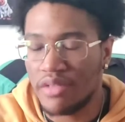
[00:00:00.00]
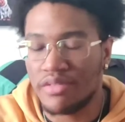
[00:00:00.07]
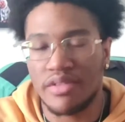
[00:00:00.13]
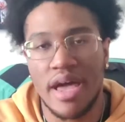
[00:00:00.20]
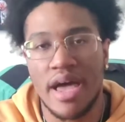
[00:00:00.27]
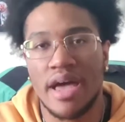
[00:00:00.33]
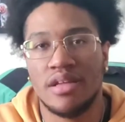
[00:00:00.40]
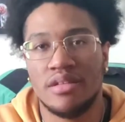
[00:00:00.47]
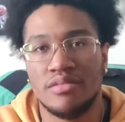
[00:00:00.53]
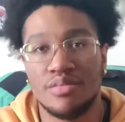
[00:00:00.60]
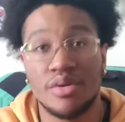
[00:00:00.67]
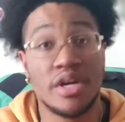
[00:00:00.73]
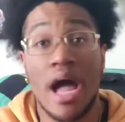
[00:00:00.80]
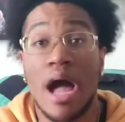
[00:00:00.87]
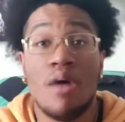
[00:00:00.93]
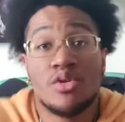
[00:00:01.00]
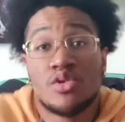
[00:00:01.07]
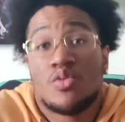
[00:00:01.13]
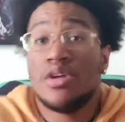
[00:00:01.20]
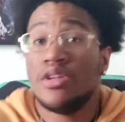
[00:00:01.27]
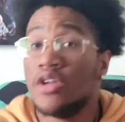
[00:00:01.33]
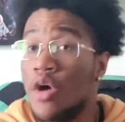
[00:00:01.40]
that. But I was
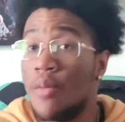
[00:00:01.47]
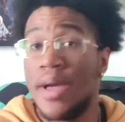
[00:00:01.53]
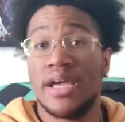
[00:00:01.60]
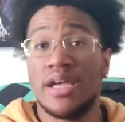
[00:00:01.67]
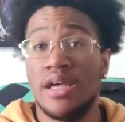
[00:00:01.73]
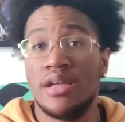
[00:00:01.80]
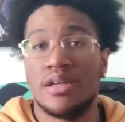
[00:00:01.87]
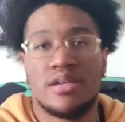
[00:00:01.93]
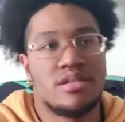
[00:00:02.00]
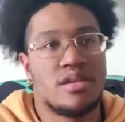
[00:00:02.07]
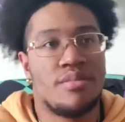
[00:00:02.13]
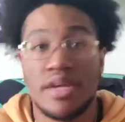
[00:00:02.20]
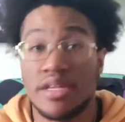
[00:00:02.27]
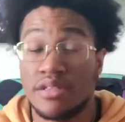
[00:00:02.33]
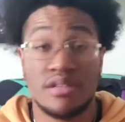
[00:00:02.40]
willing to go back in, because I'm like,